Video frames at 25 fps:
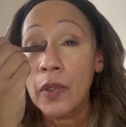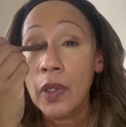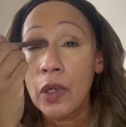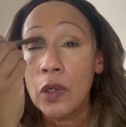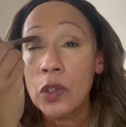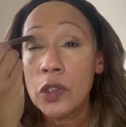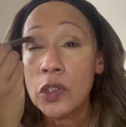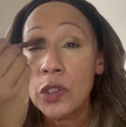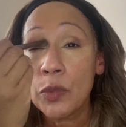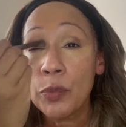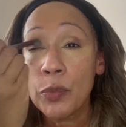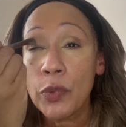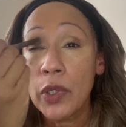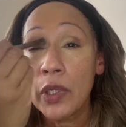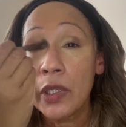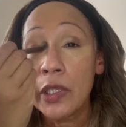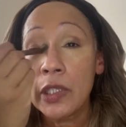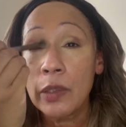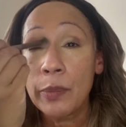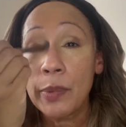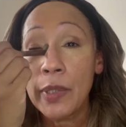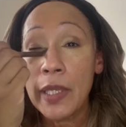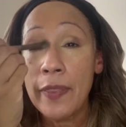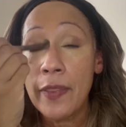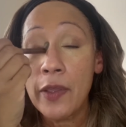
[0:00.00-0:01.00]
Just put a
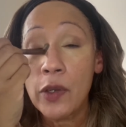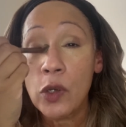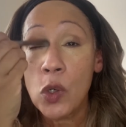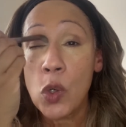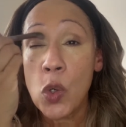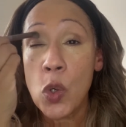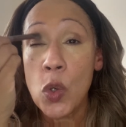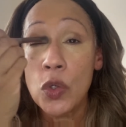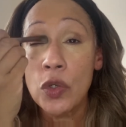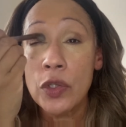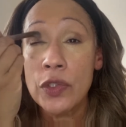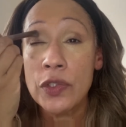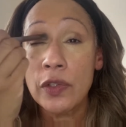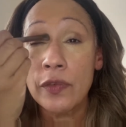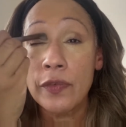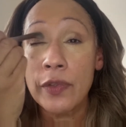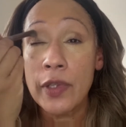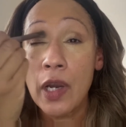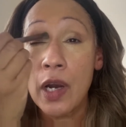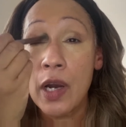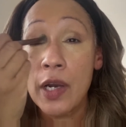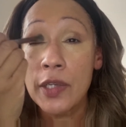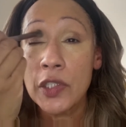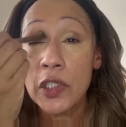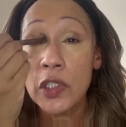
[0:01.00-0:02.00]
little bit in the corners of the
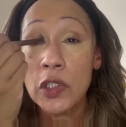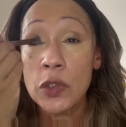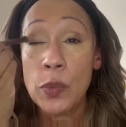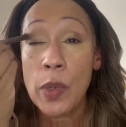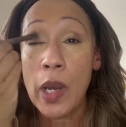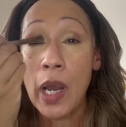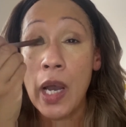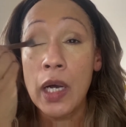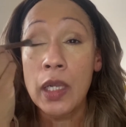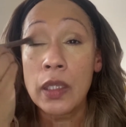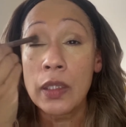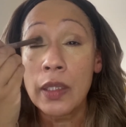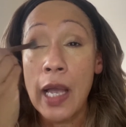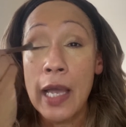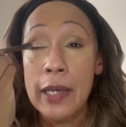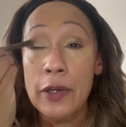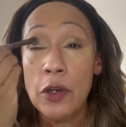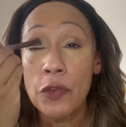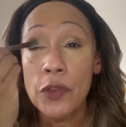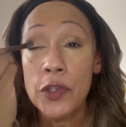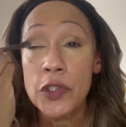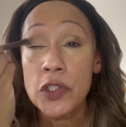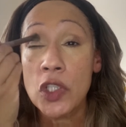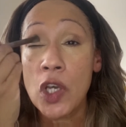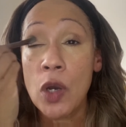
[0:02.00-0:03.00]
eyes as well, and
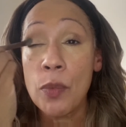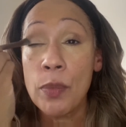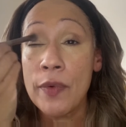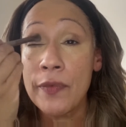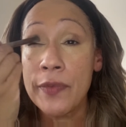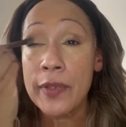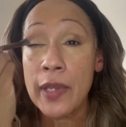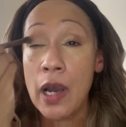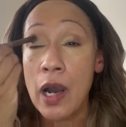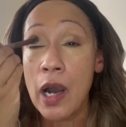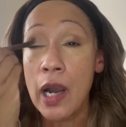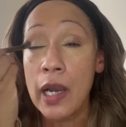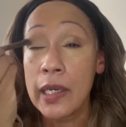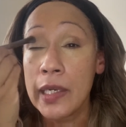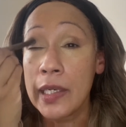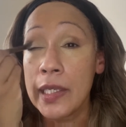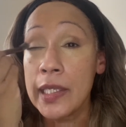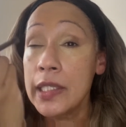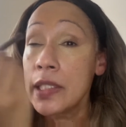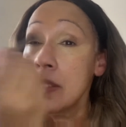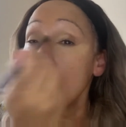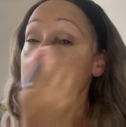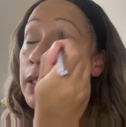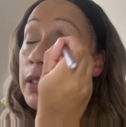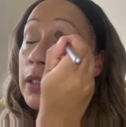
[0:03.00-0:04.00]
on the top of the
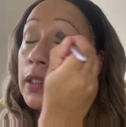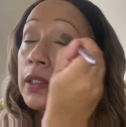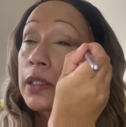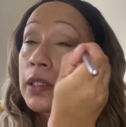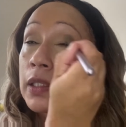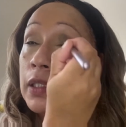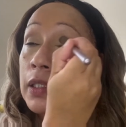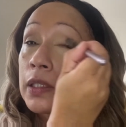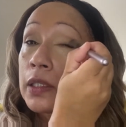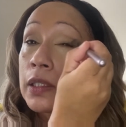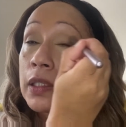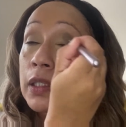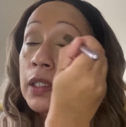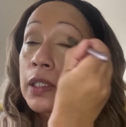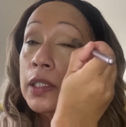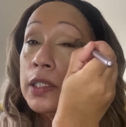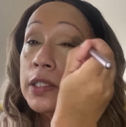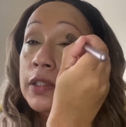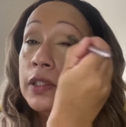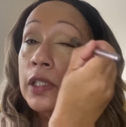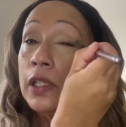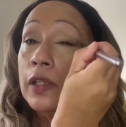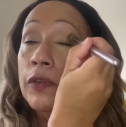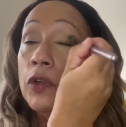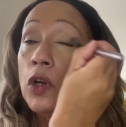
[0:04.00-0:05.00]
eyelid,
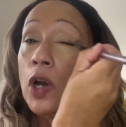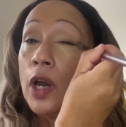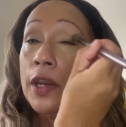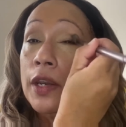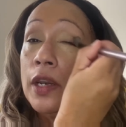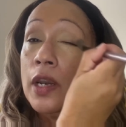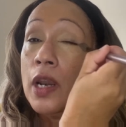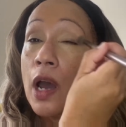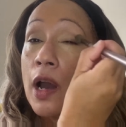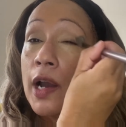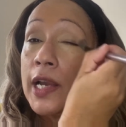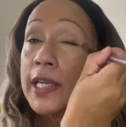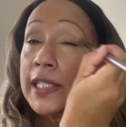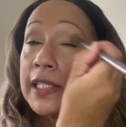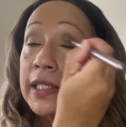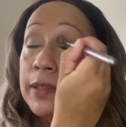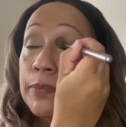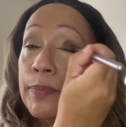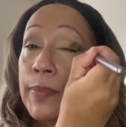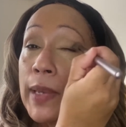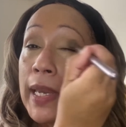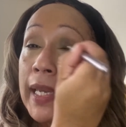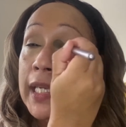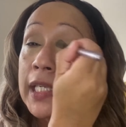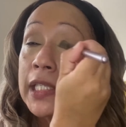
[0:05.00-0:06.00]
so you've got a nice
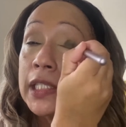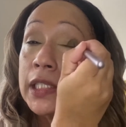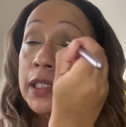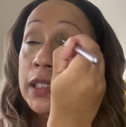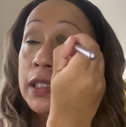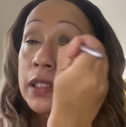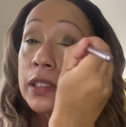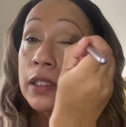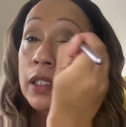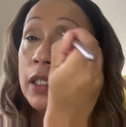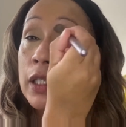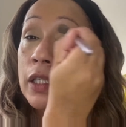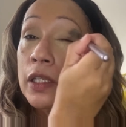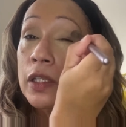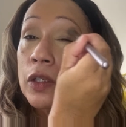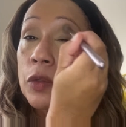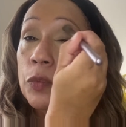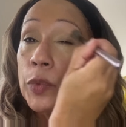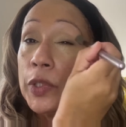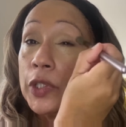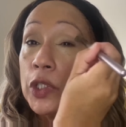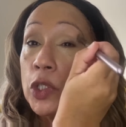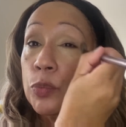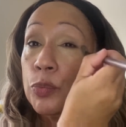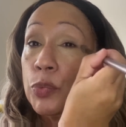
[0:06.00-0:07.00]
base
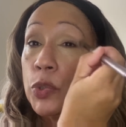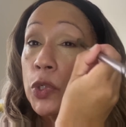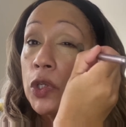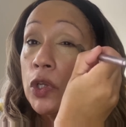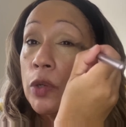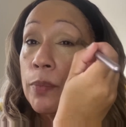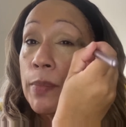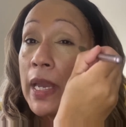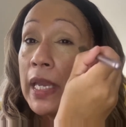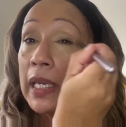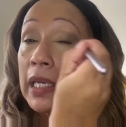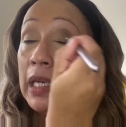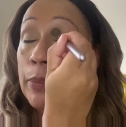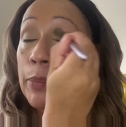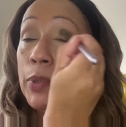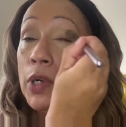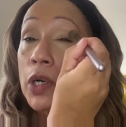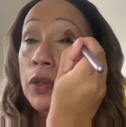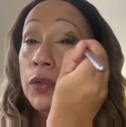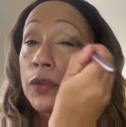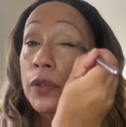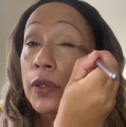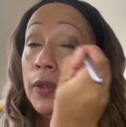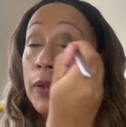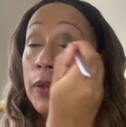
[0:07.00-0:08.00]
when you put your makeup on.